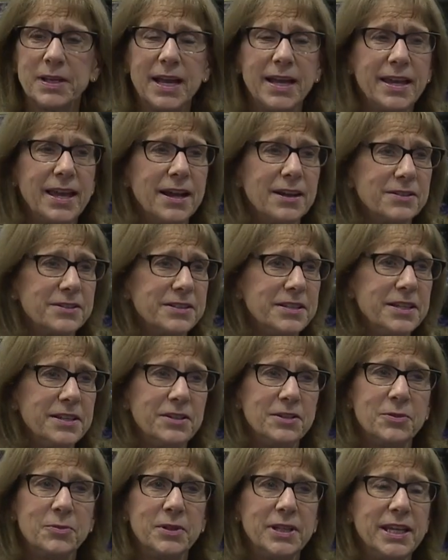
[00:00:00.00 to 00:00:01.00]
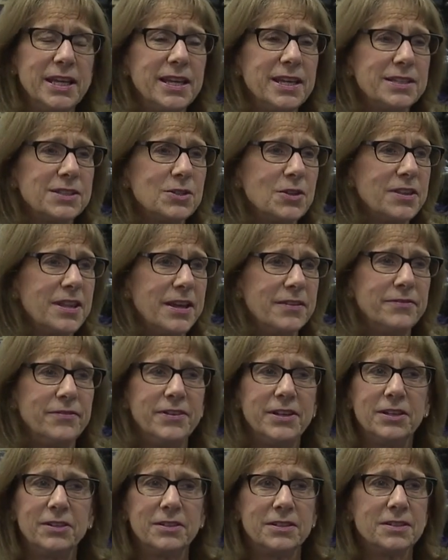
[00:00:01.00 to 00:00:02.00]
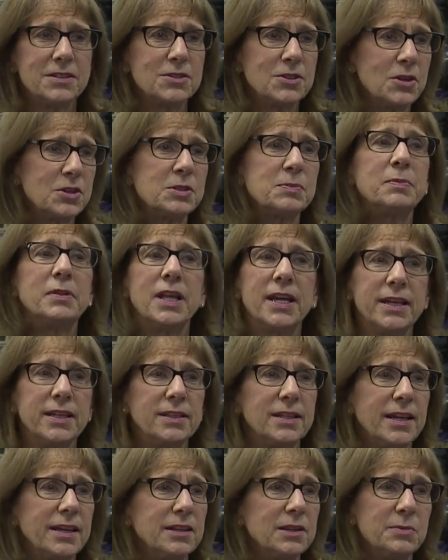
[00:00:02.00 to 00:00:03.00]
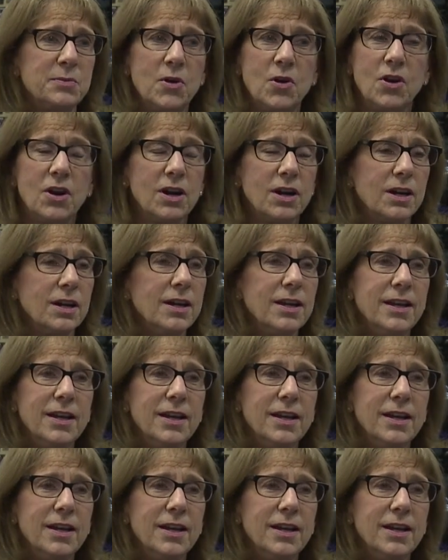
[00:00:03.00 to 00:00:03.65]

I guarantee you, when he gets on that field and starts playing like Lamar,